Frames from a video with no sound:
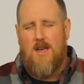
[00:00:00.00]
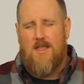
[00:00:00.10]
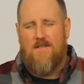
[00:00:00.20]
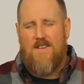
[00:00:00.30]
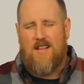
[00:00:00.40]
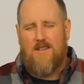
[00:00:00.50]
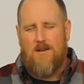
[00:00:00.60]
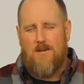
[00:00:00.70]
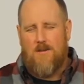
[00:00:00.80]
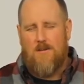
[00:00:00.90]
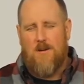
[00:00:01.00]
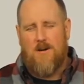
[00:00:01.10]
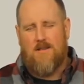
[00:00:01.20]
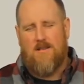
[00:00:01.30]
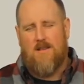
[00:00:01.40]
And the fact that you do know
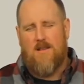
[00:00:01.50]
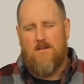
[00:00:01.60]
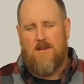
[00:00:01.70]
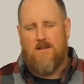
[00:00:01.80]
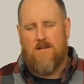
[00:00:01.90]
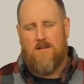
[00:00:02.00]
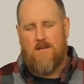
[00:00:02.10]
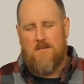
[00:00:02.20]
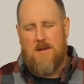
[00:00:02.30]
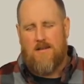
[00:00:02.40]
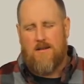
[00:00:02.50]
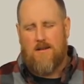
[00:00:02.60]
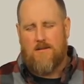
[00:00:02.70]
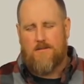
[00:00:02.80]
us and love us is just amazing.